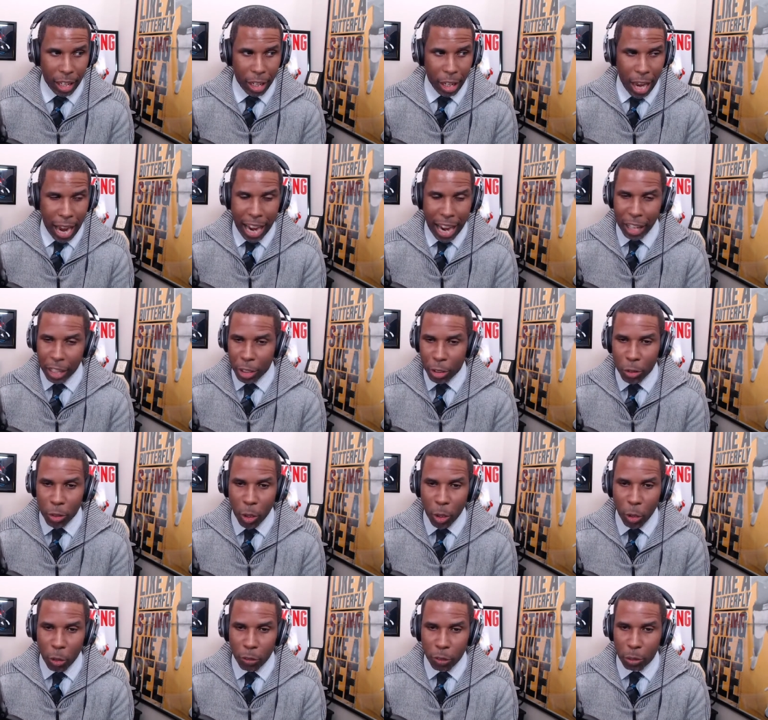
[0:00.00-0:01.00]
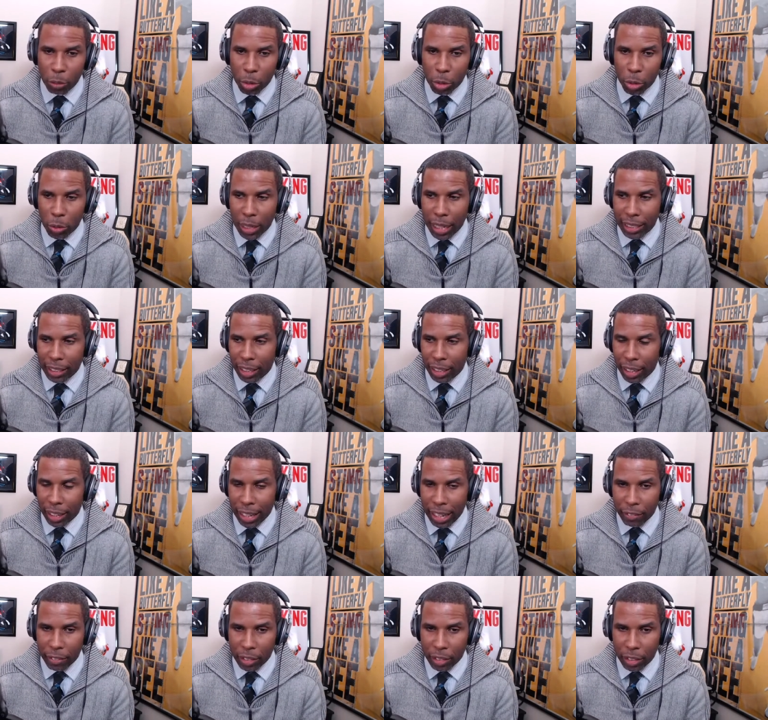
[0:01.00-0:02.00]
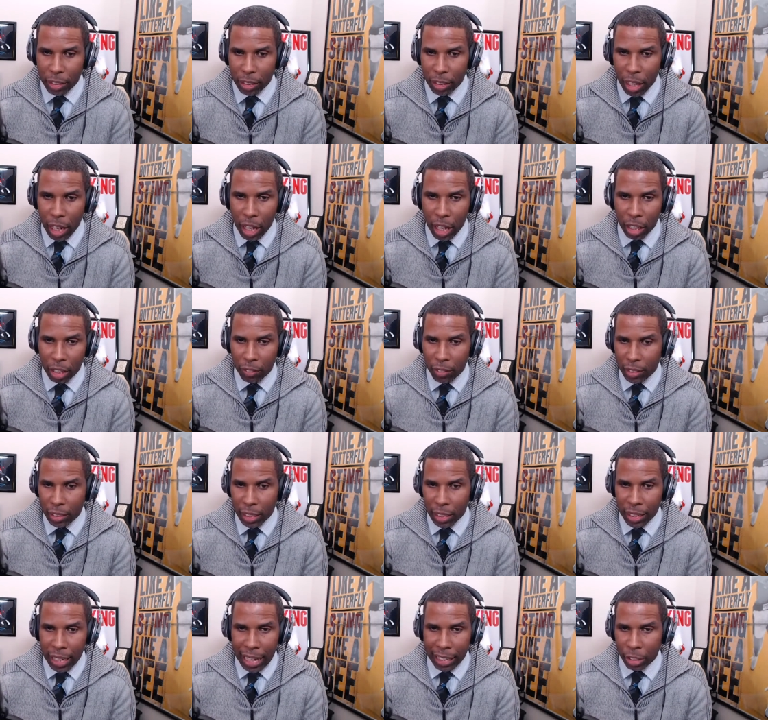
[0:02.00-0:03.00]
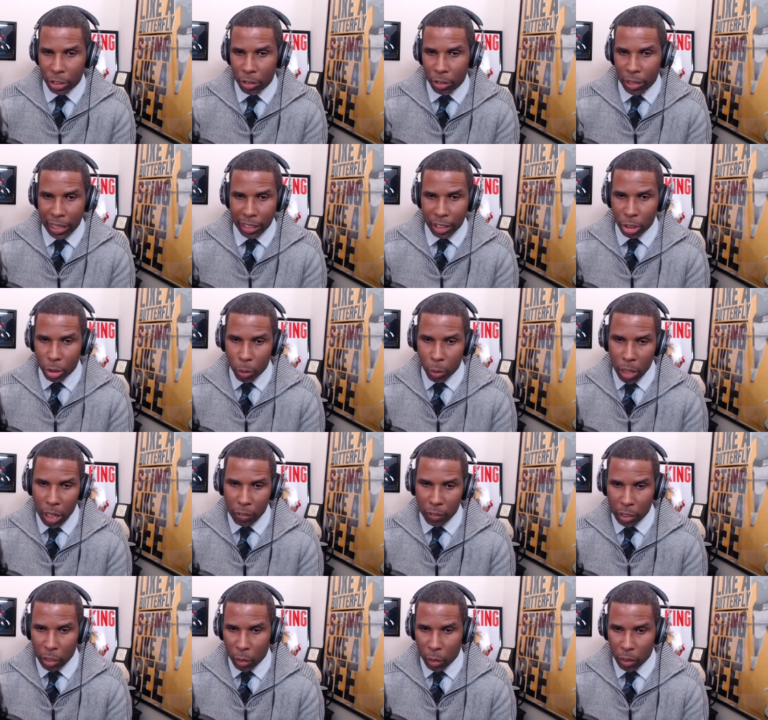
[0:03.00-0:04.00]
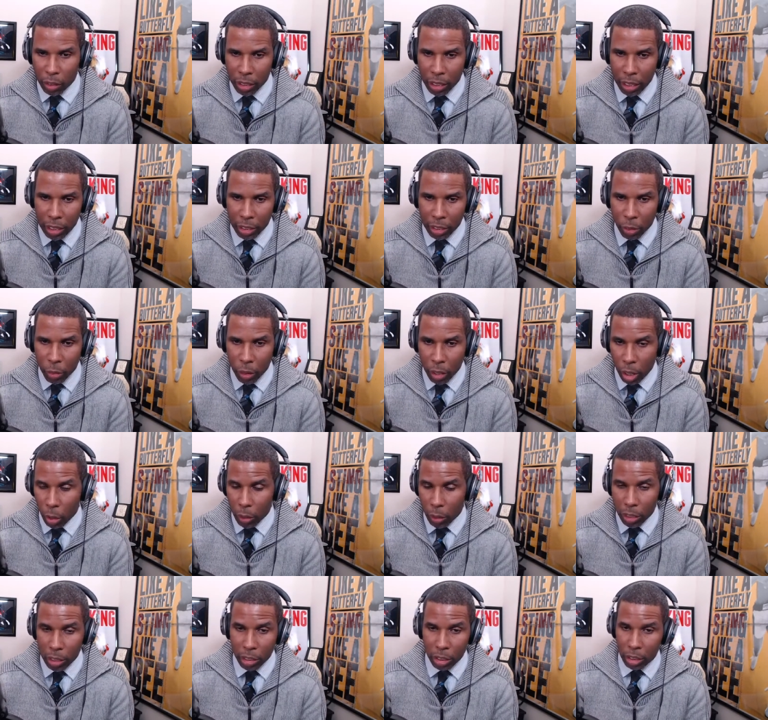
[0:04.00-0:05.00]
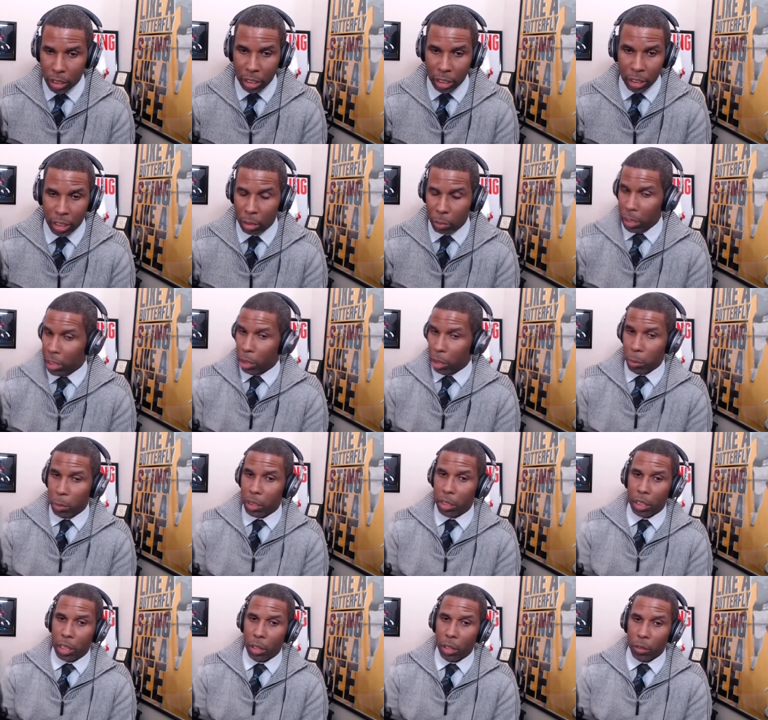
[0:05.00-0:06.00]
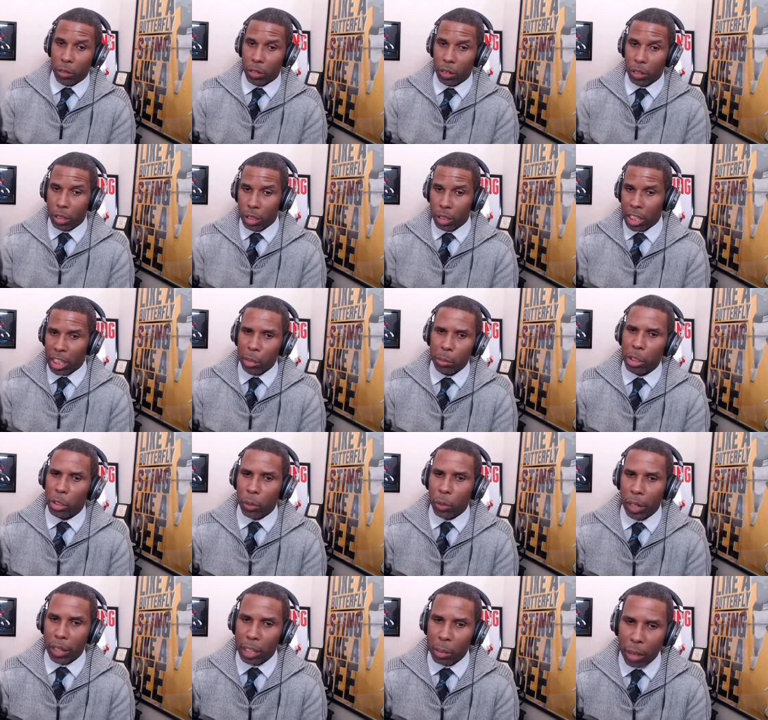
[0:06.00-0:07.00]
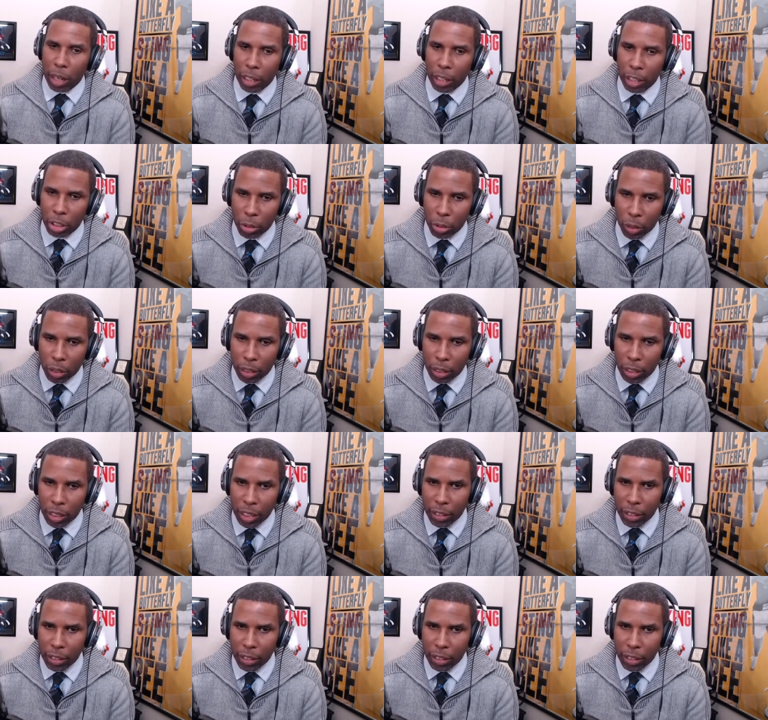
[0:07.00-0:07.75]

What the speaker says: How did you go from 2011 to all of a sudden after 2012 or 13 going, oh, he could be the GOAT. He could be greater than Michael Jordan.